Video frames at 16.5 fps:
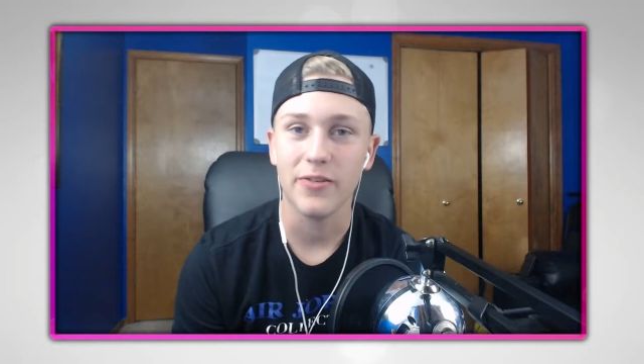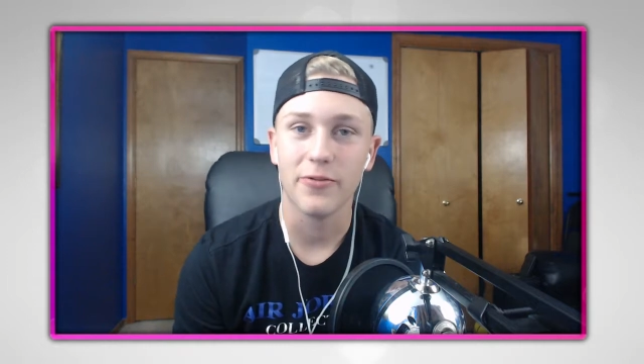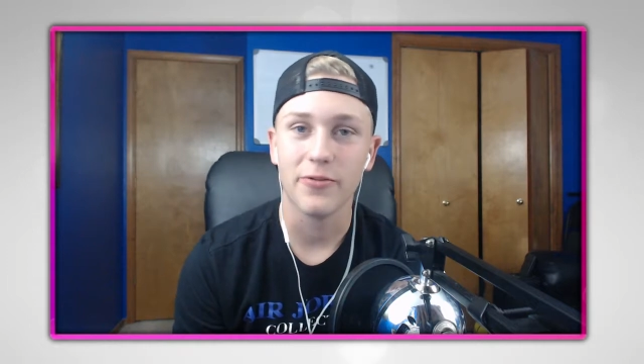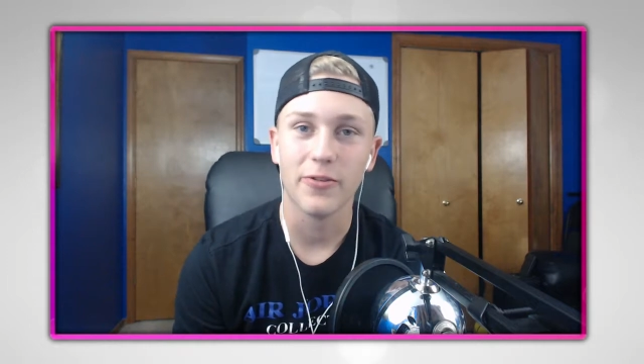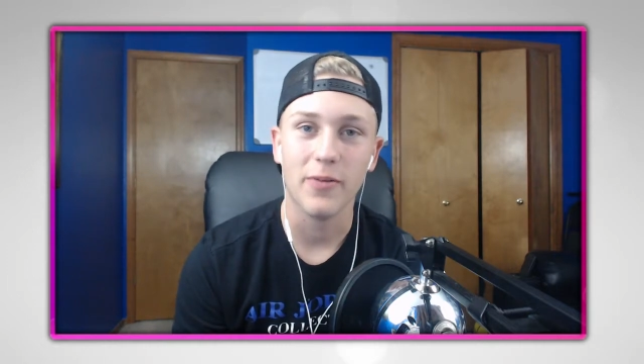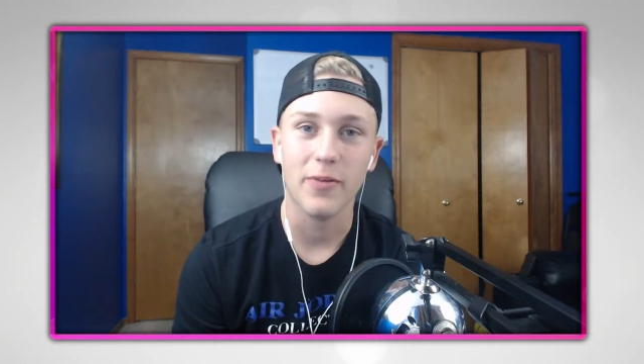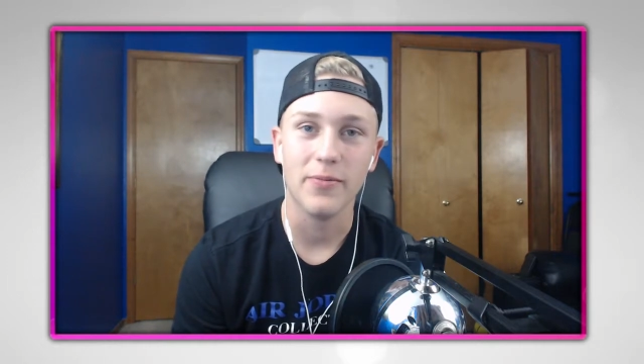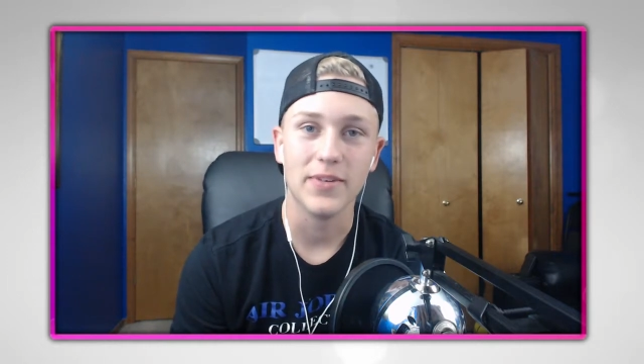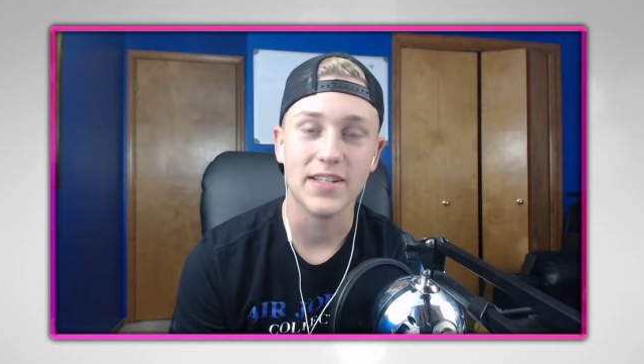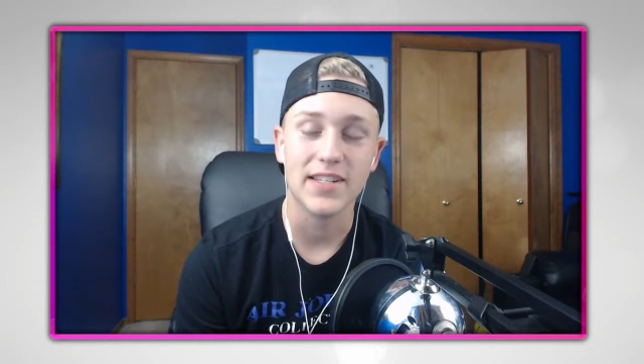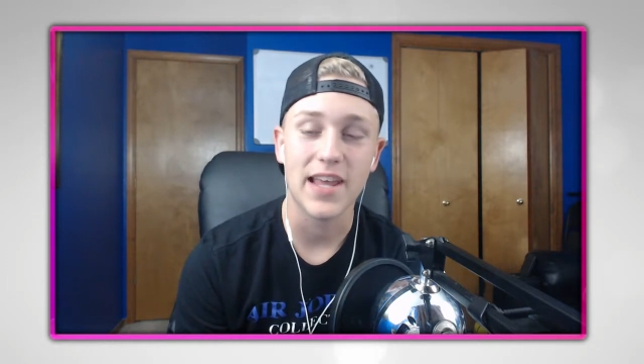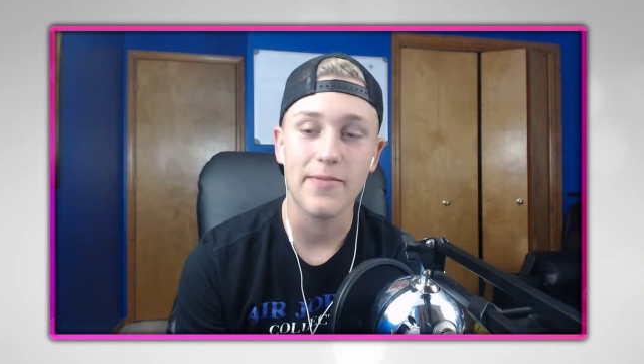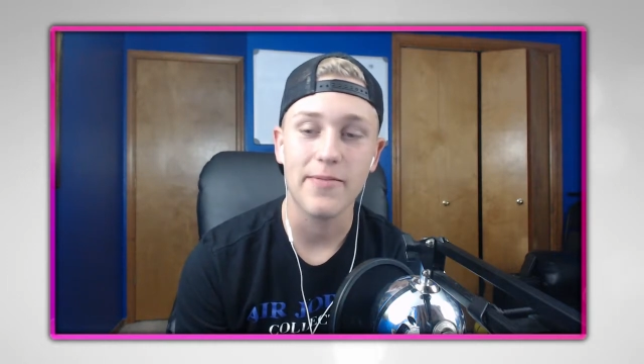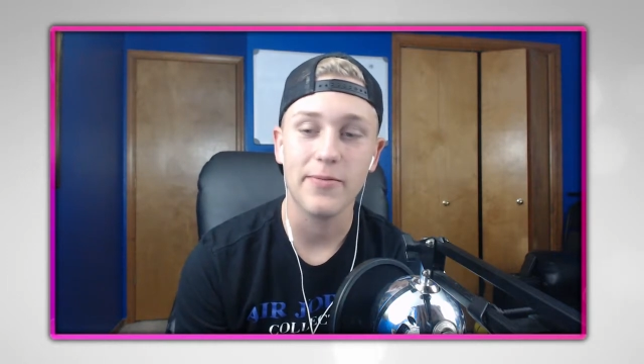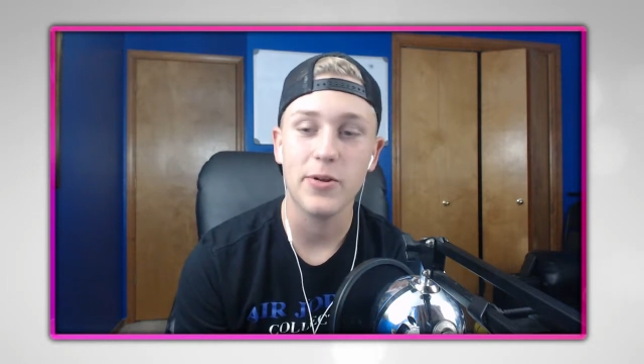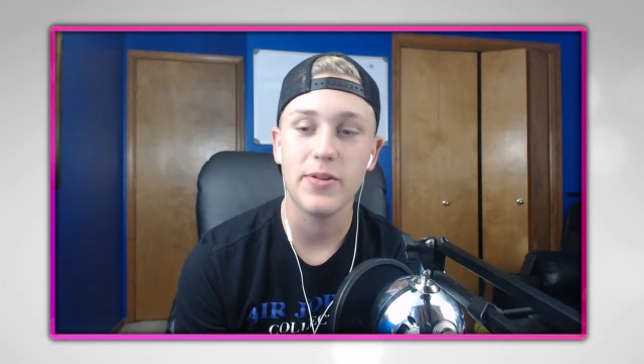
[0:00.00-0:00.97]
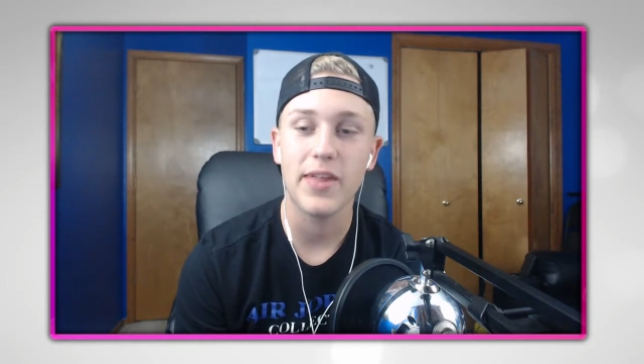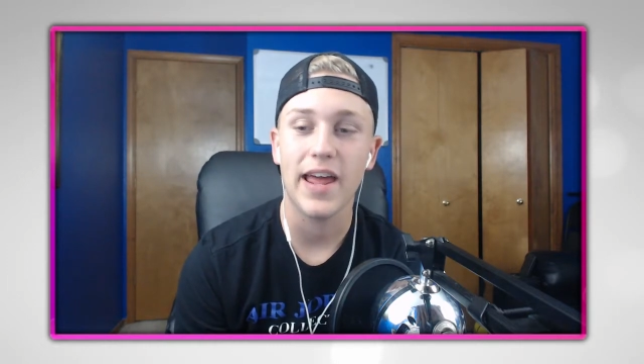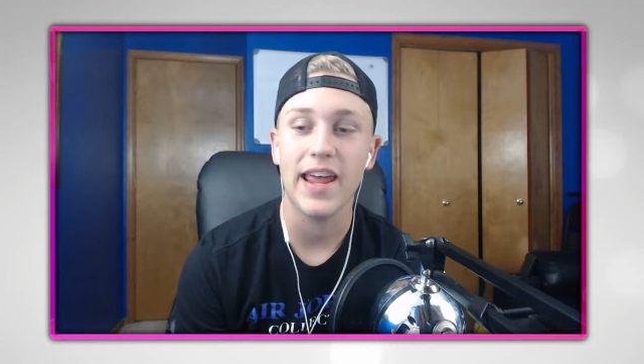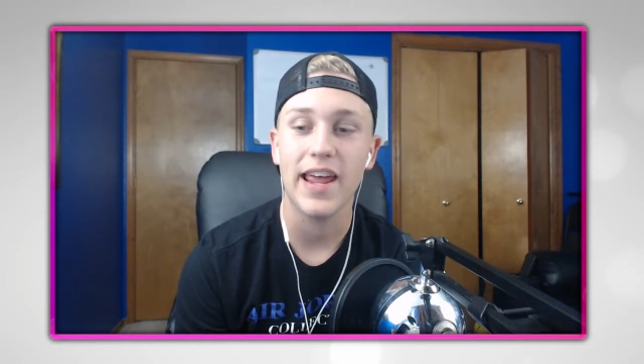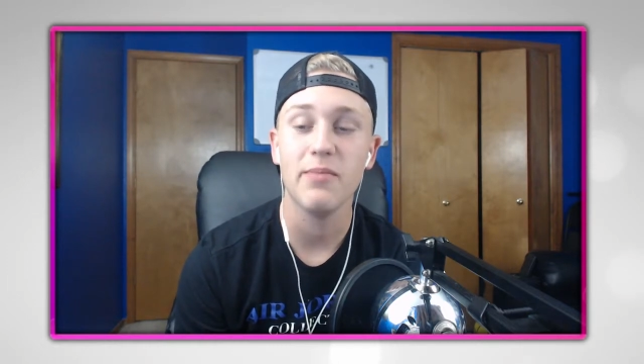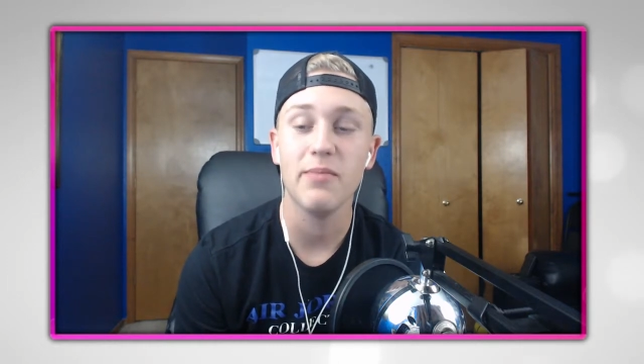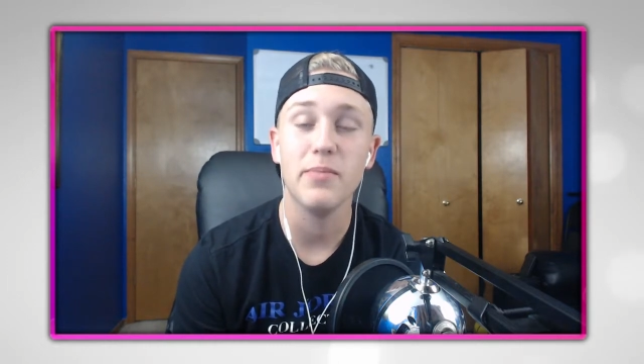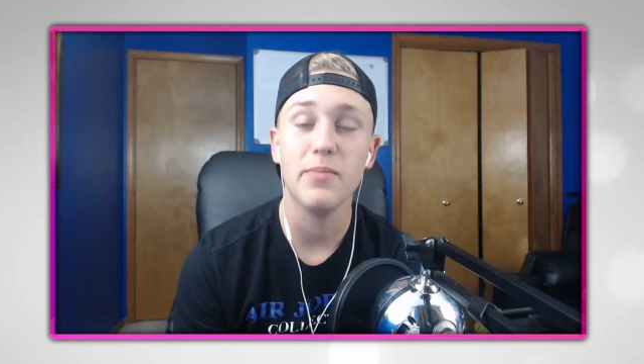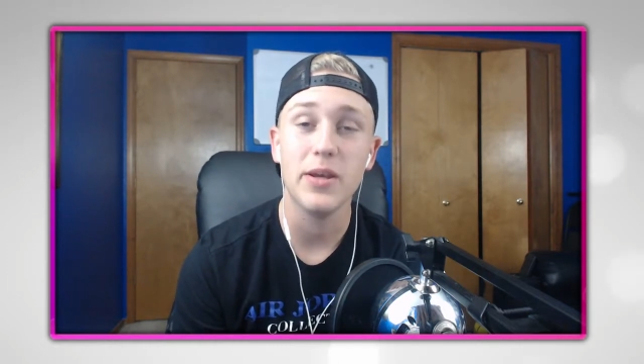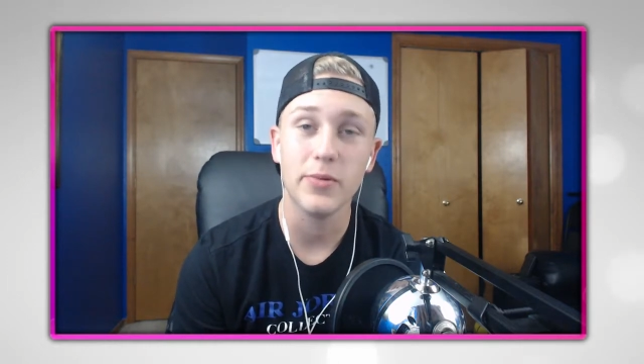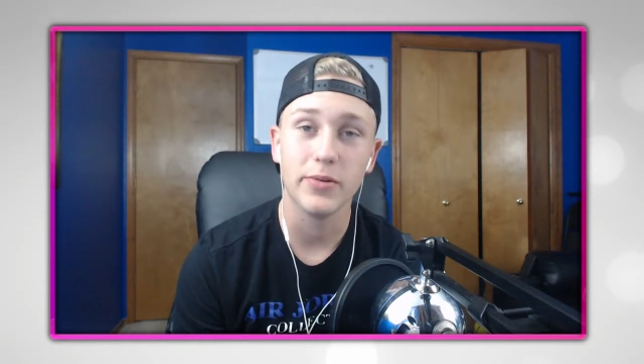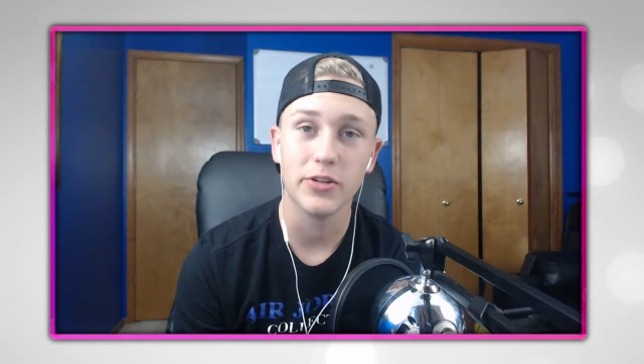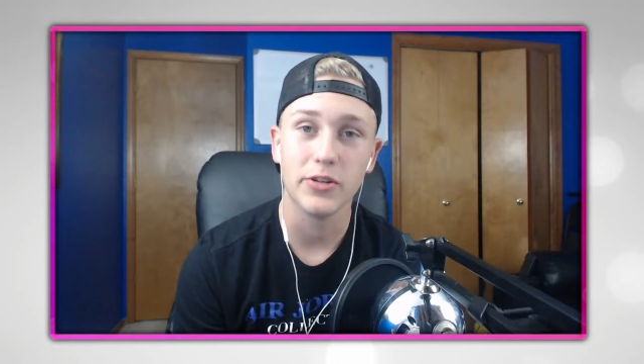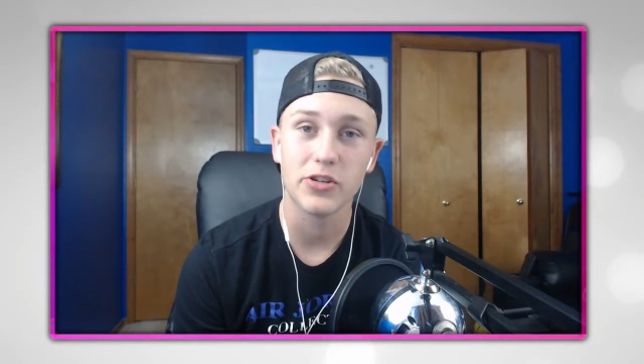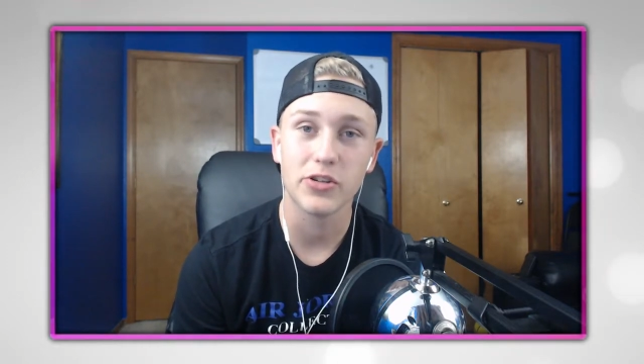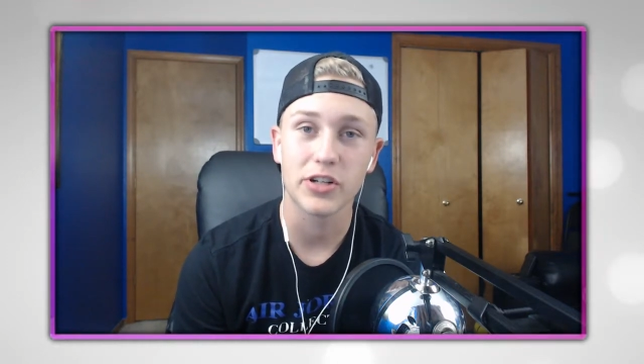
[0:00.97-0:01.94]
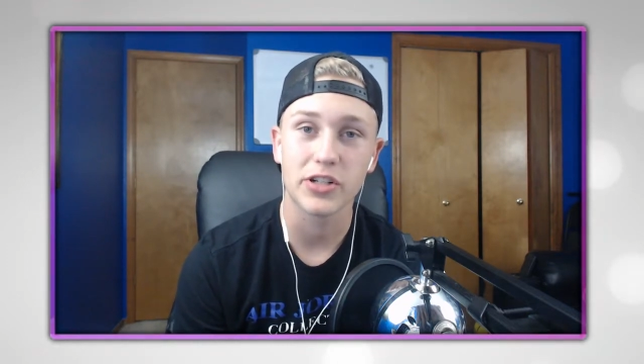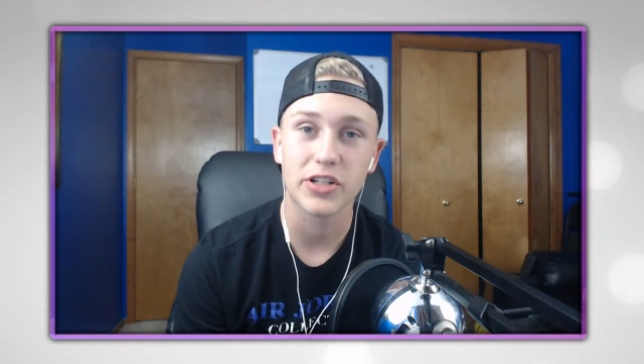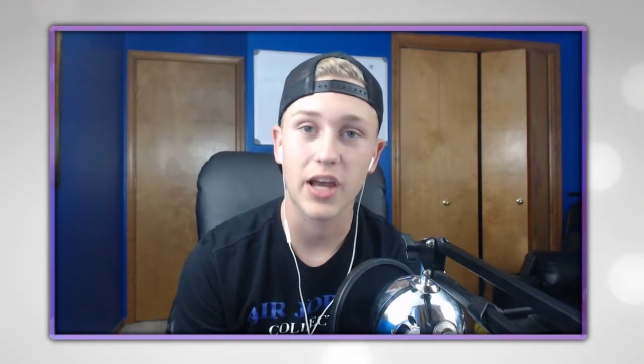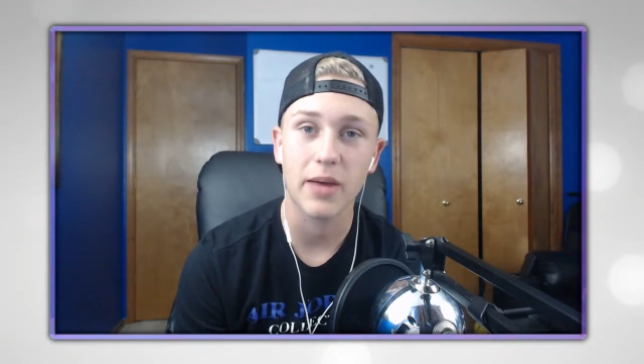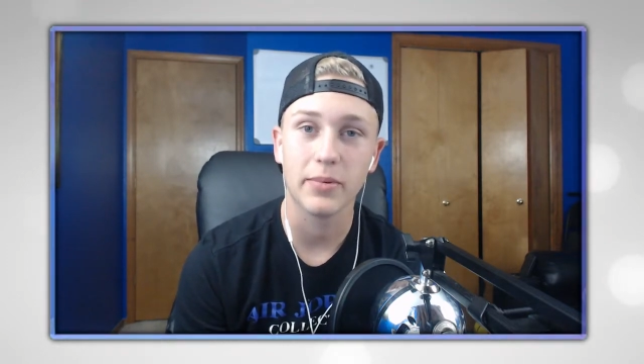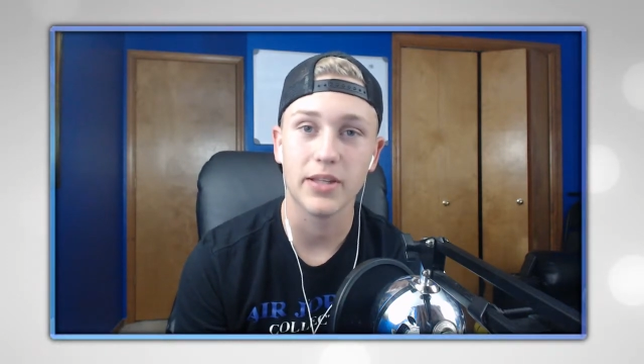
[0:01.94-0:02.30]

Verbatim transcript: from the same dude that hit me with the trick shot,